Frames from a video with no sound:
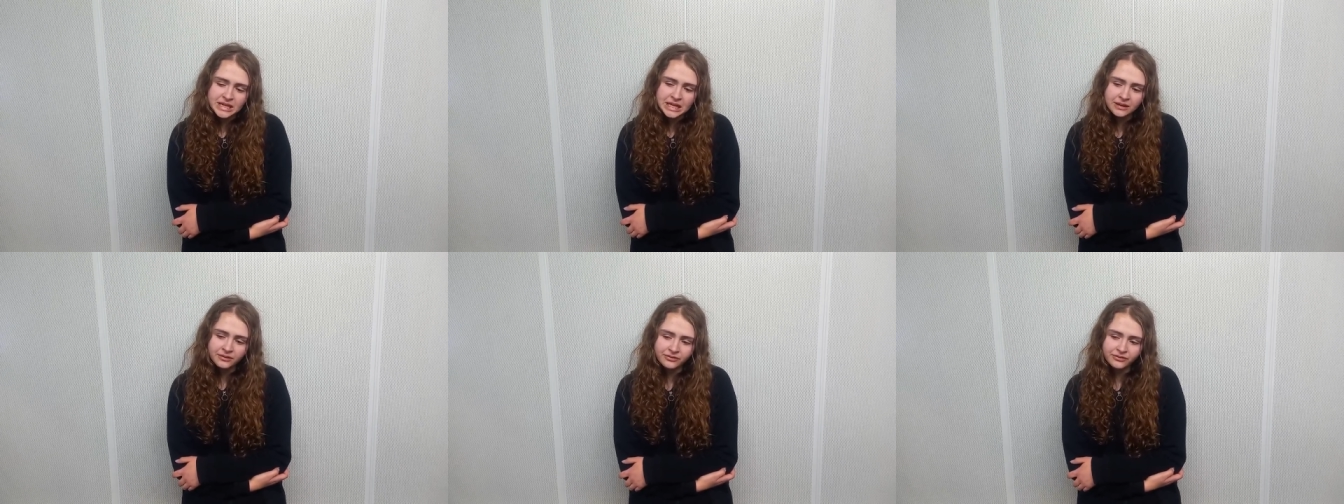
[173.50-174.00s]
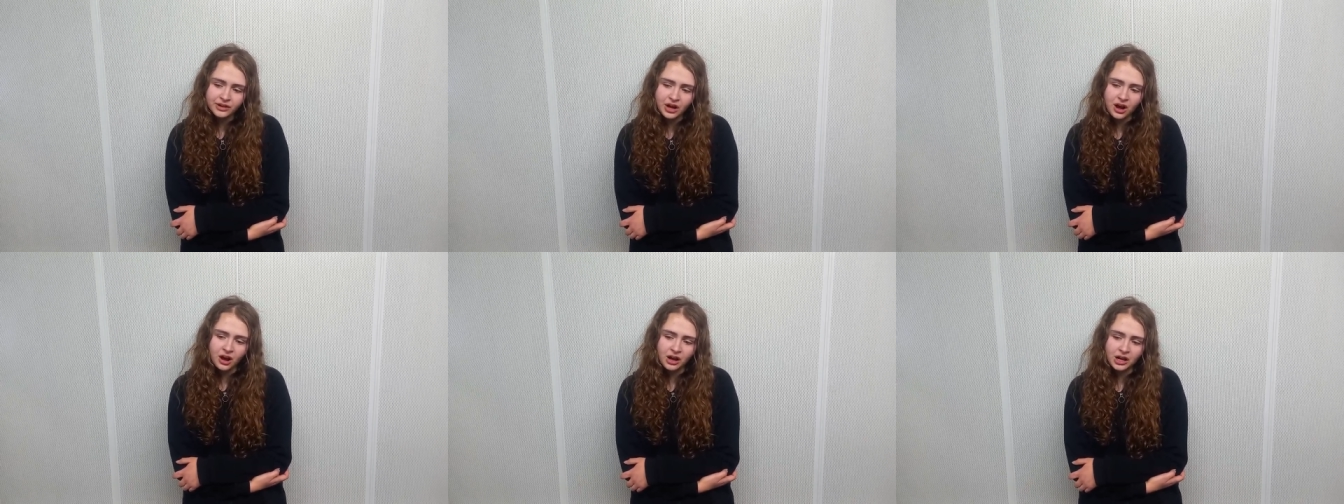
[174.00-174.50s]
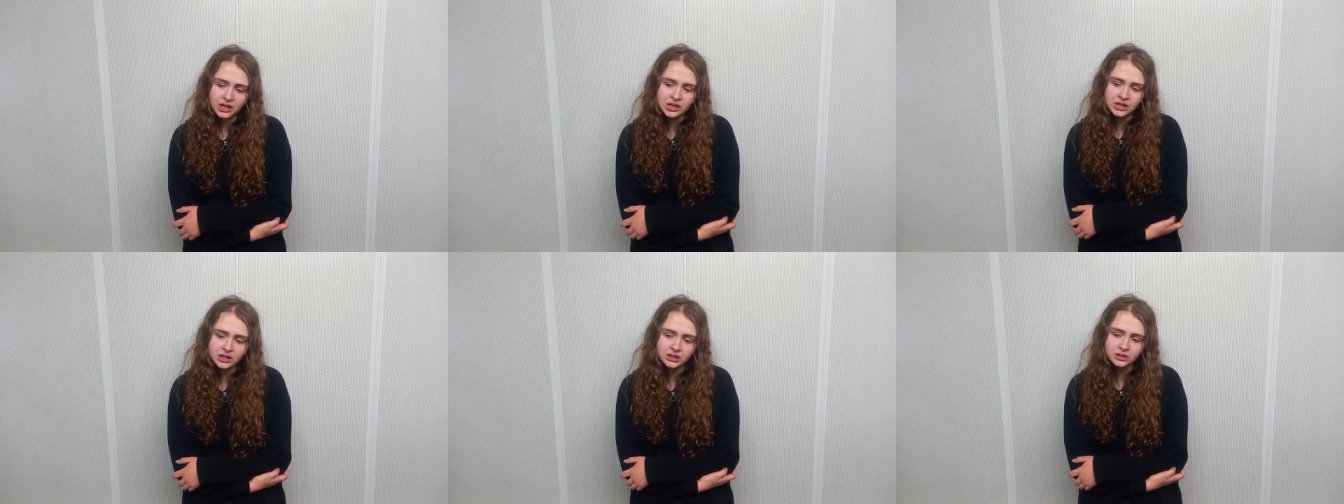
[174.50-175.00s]
If
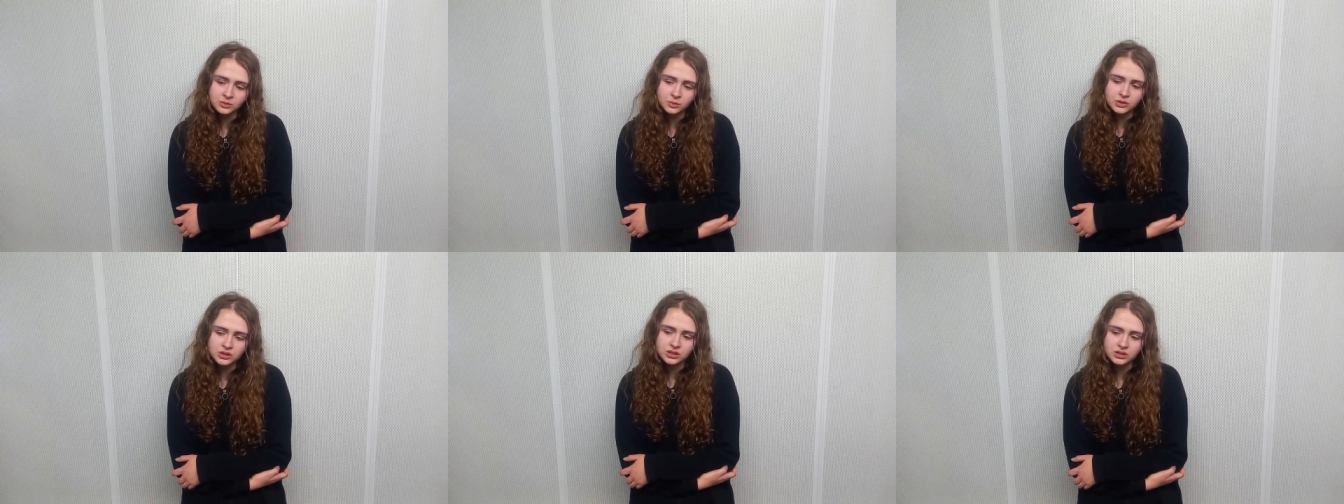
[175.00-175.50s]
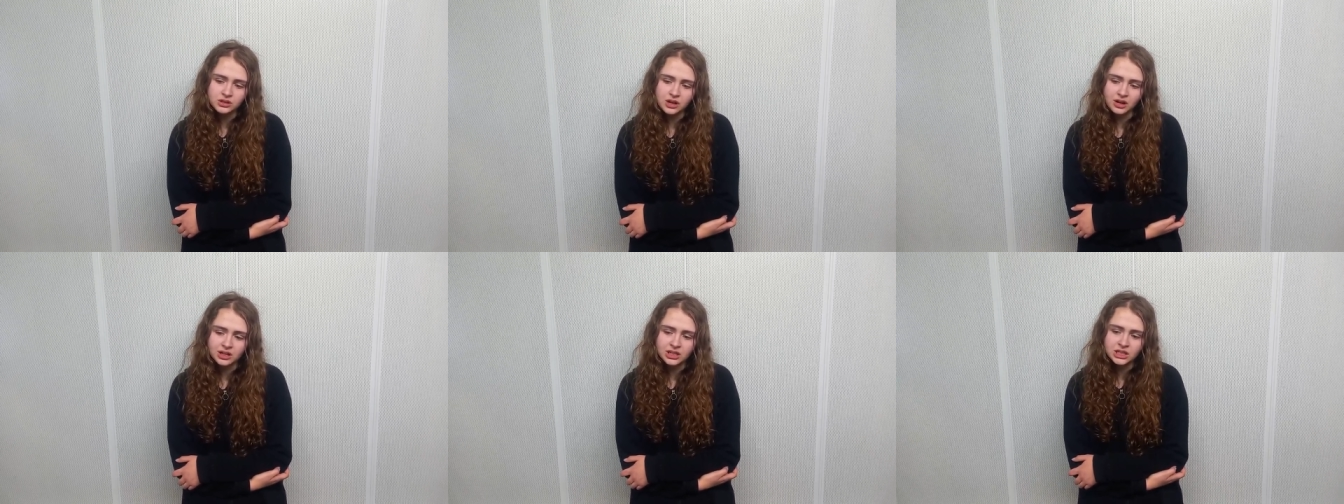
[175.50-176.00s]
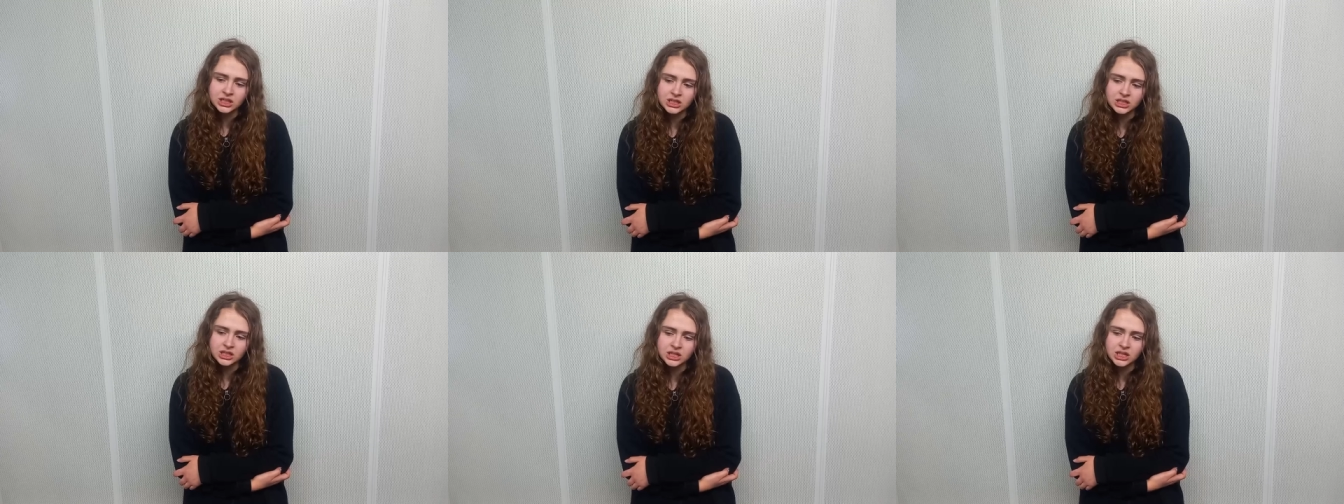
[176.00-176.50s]
I was
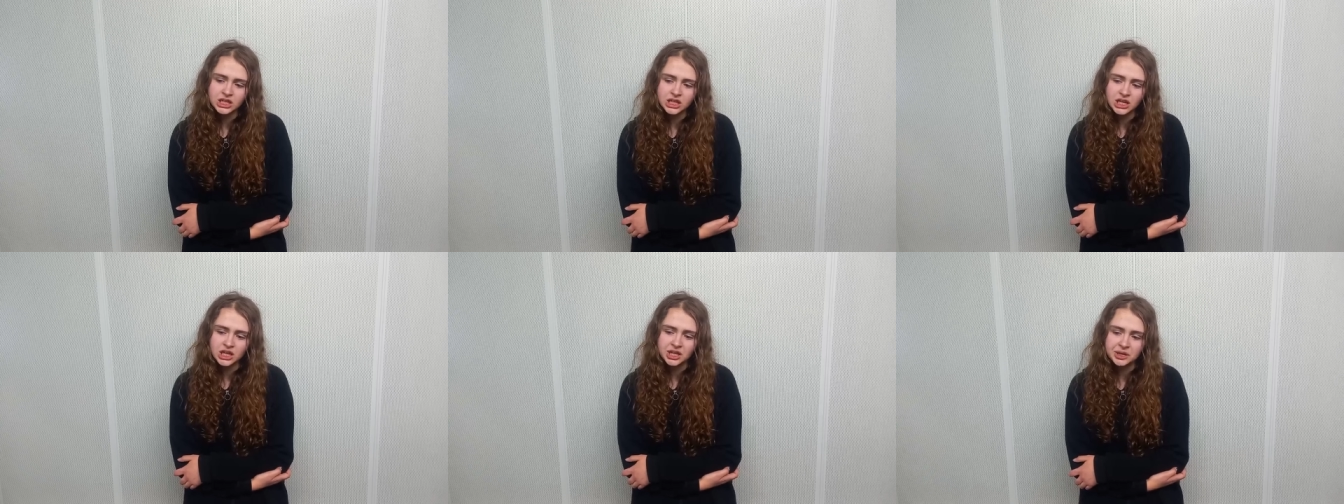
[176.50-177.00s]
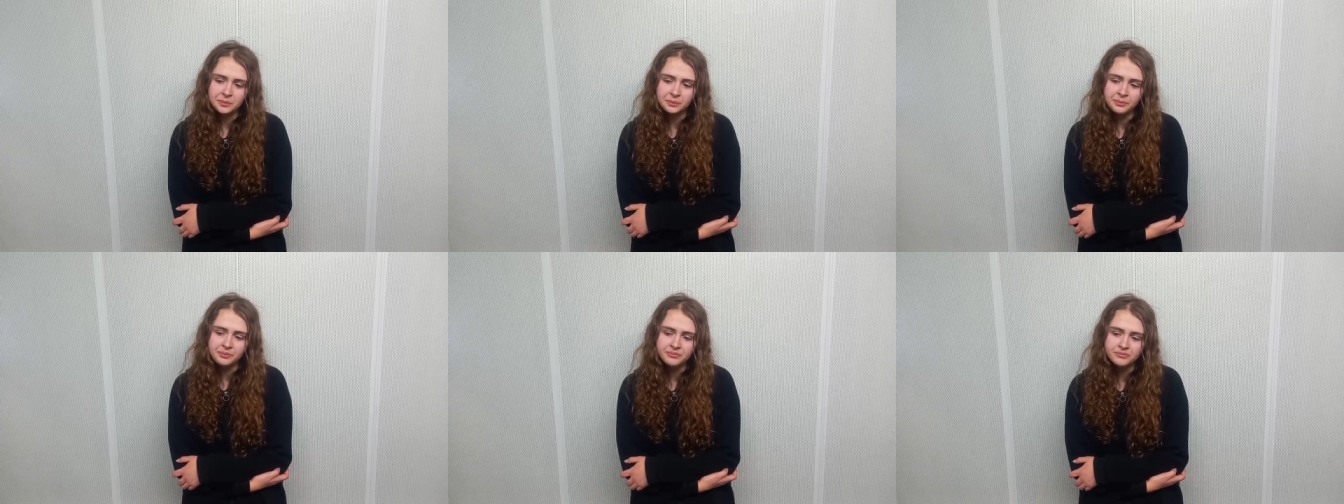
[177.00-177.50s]
nice to him.